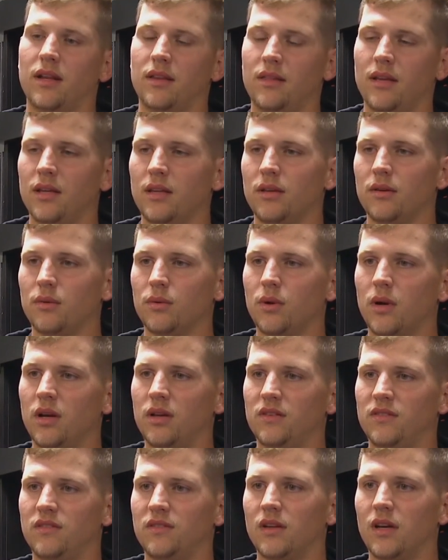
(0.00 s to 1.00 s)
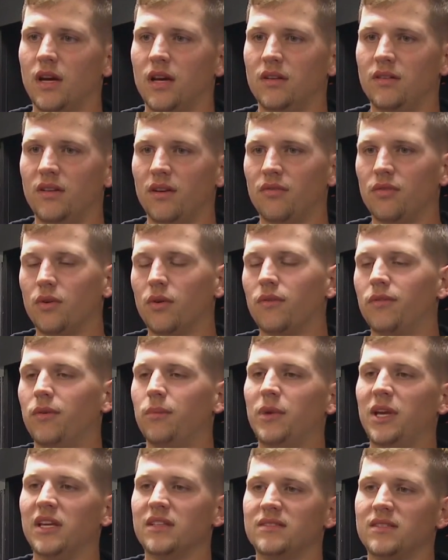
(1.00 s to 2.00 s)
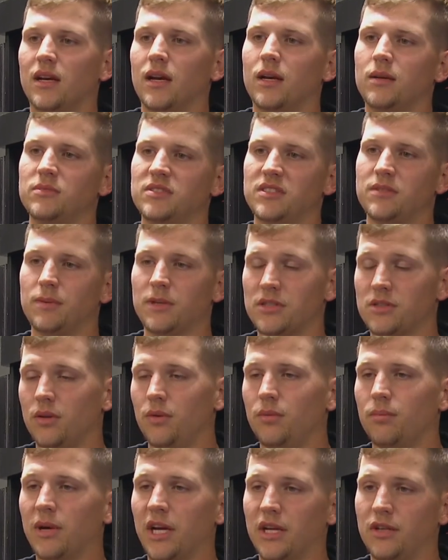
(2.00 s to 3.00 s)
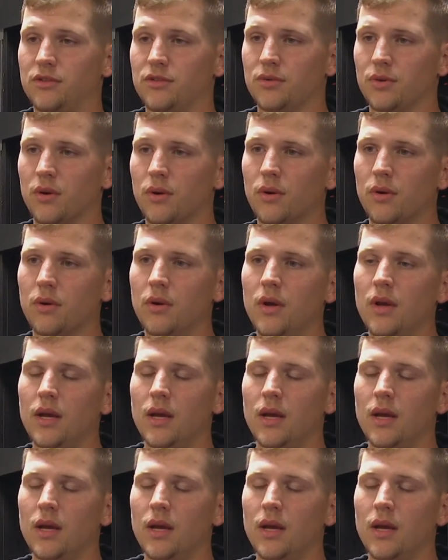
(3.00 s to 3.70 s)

I think that it was difficult for me at times, especially with my control.